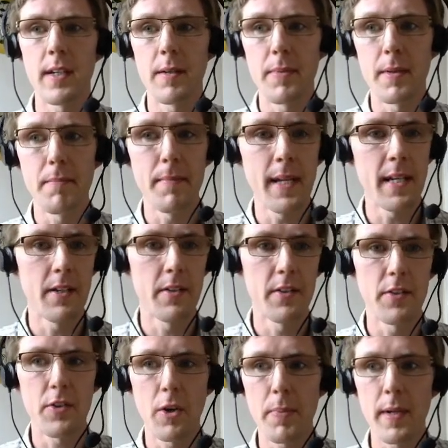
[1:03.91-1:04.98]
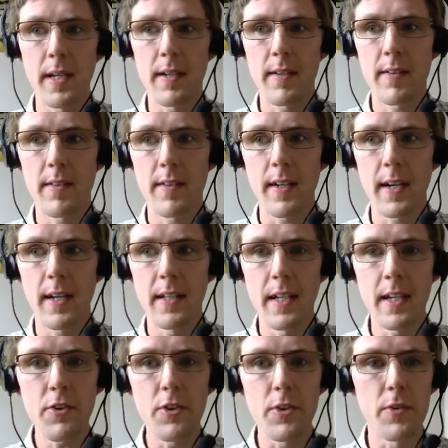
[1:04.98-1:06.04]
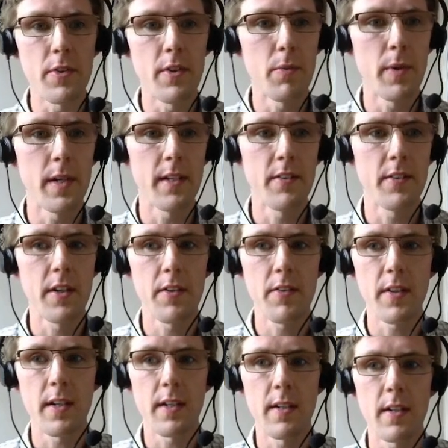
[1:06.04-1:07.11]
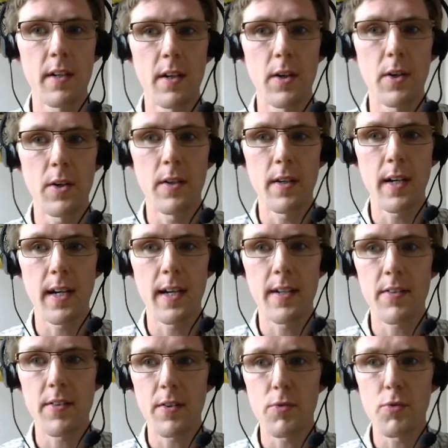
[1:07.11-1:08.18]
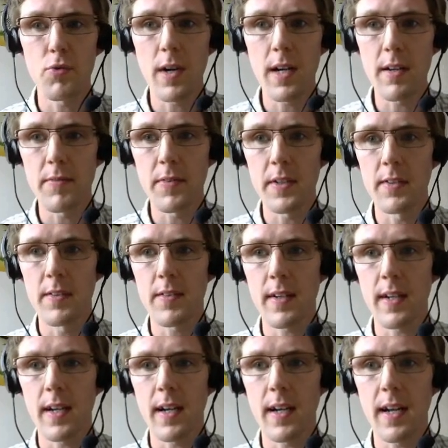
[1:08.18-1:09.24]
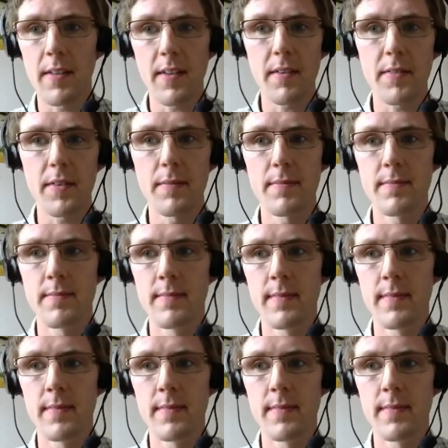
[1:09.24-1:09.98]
but many of the topics and the issues that we're discussing are as relevant as ever.